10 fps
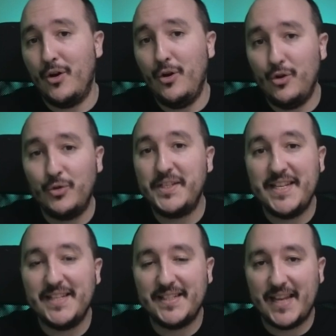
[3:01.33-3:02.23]

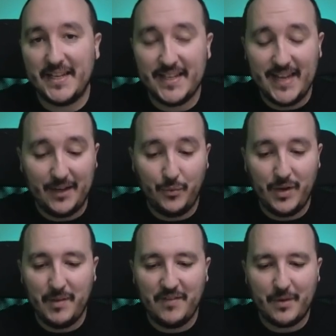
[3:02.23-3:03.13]
loading state. That will
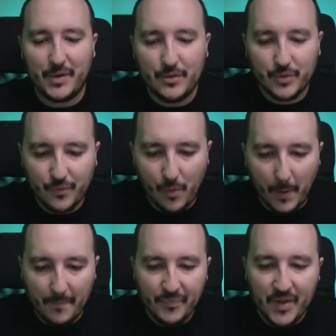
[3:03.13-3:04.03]
be very useful.
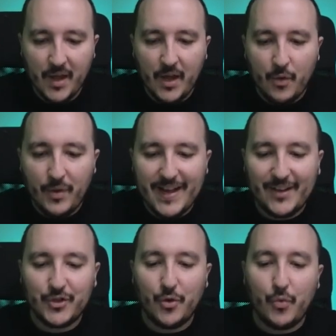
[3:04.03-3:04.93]
We got
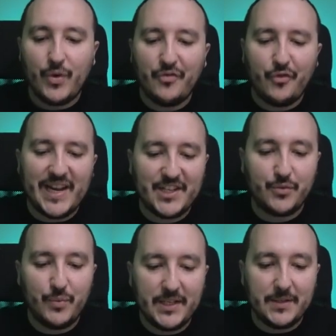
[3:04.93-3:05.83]
also refresh,
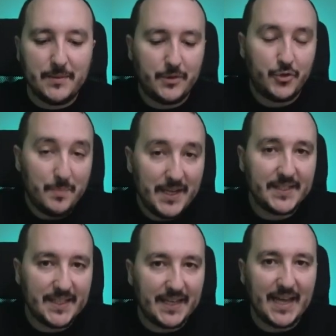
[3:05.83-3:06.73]
with which
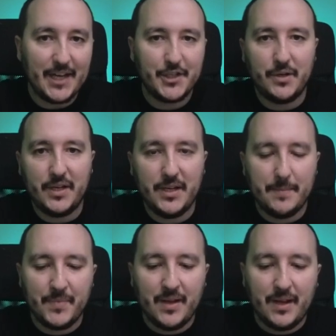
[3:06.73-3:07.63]
means that actually
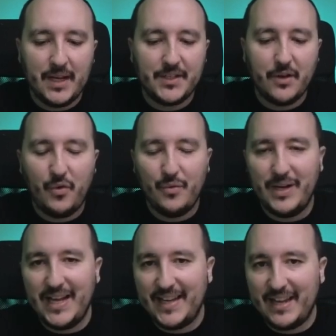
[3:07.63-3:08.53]
later we
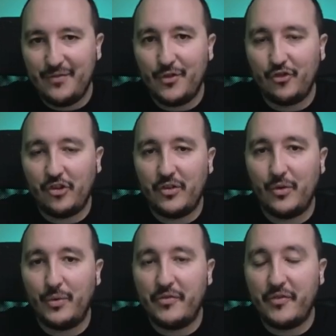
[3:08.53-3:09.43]
will get a function
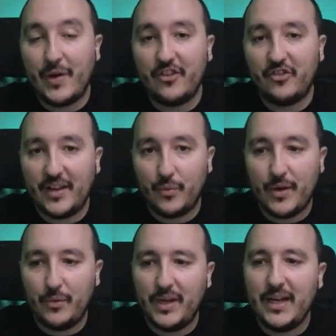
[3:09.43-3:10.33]
called refresh that
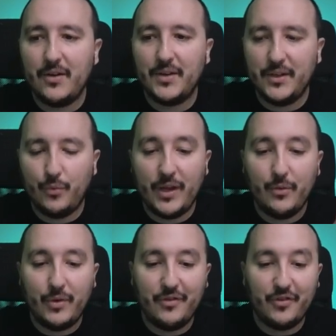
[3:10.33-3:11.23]
when we click on it will
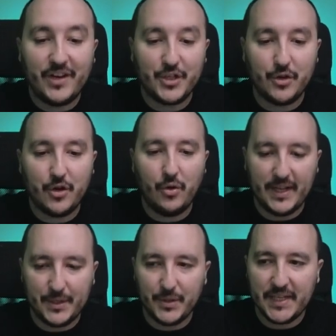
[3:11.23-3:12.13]
refresh the call
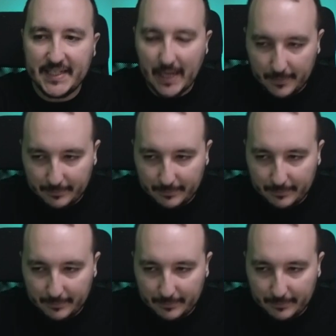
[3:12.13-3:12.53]
and the data.